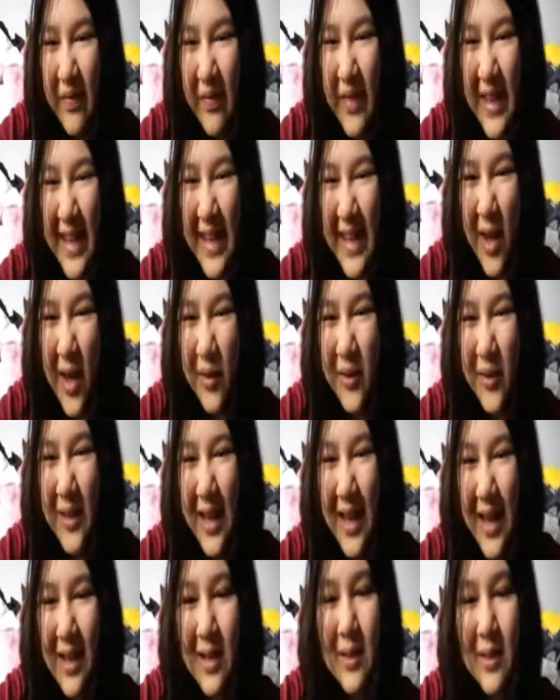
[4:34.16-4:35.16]
video
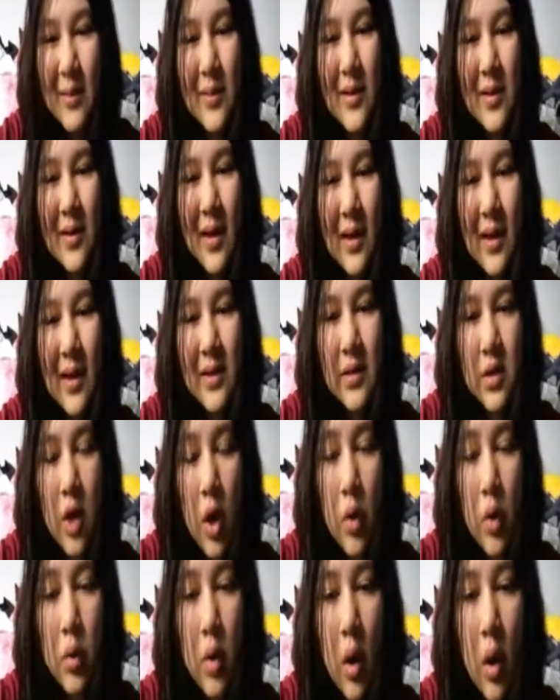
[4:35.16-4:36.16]
games, I guess?
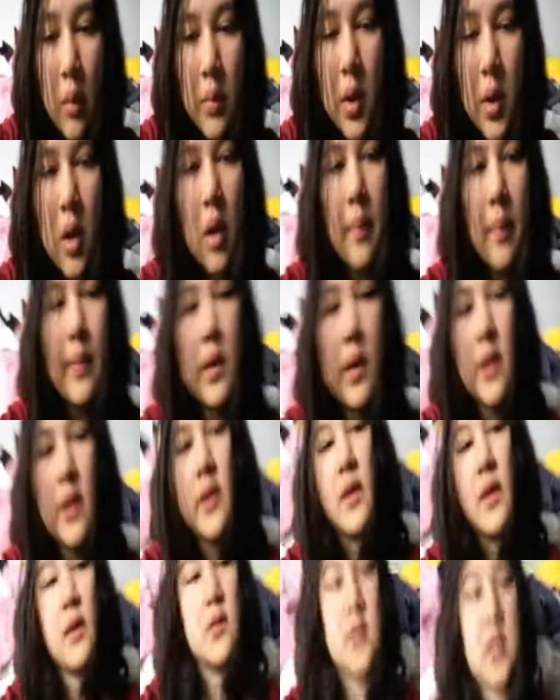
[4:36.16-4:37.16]
No, not Monopoly,
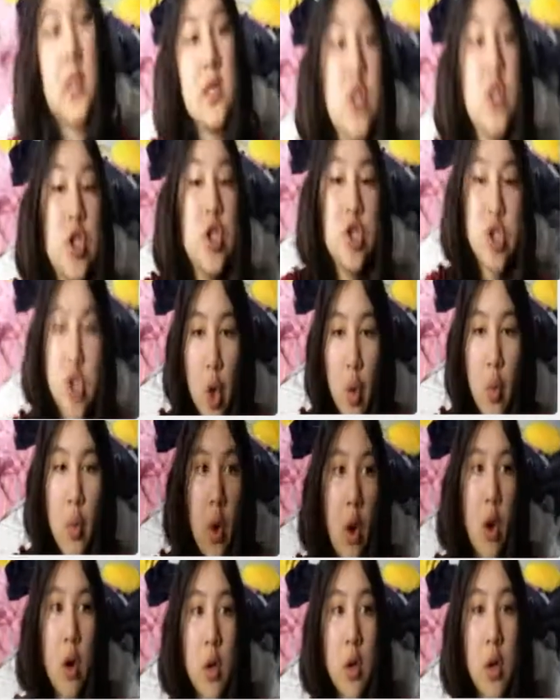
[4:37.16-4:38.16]
that takes so
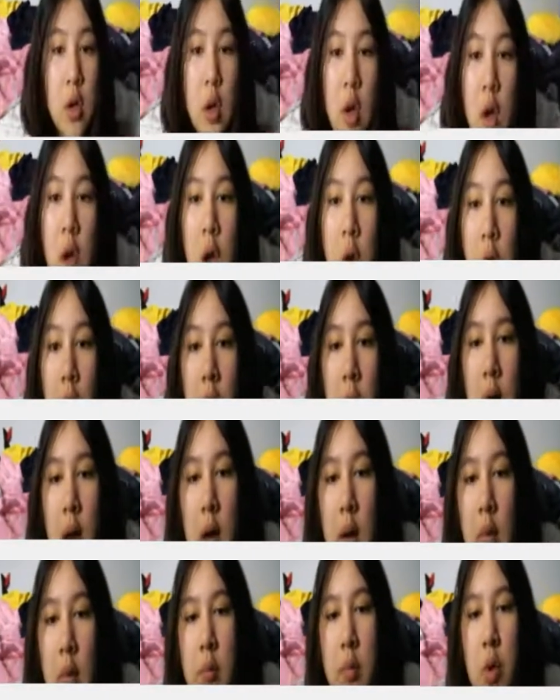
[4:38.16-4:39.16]
long.
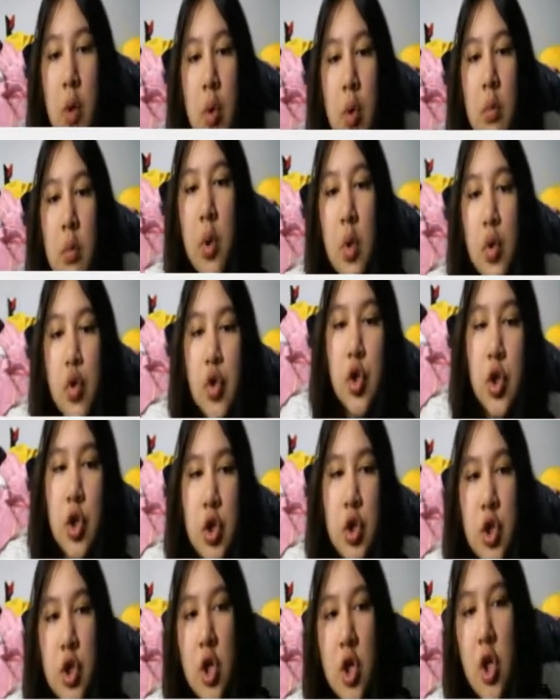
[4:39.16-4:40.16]
Um, you're most
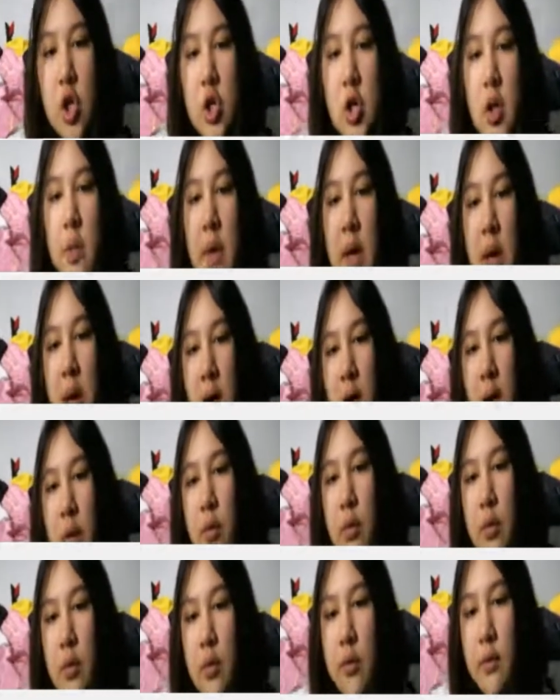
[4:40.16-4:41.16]
concerned
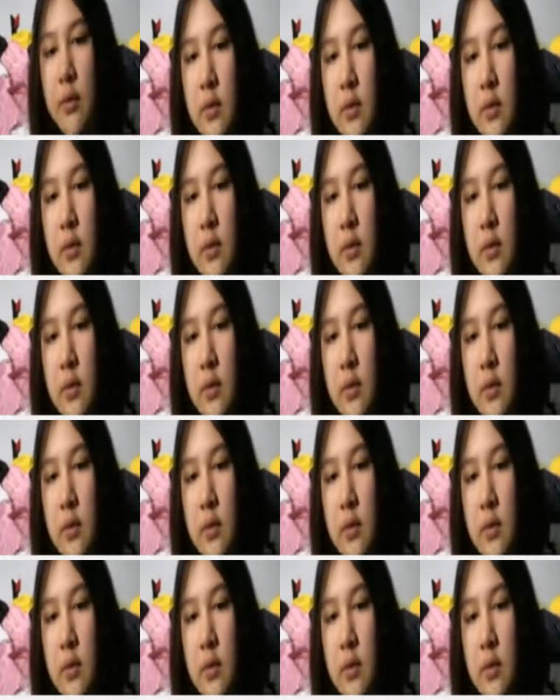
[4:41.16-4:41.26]
about.